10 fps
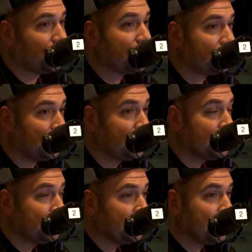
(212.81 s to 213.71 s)
likely. It
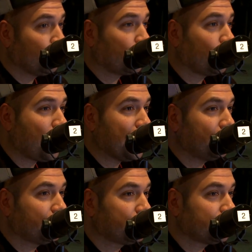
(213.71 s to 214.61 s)
but requires... I
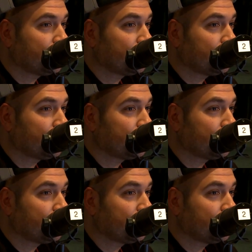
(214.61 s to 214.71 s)
think this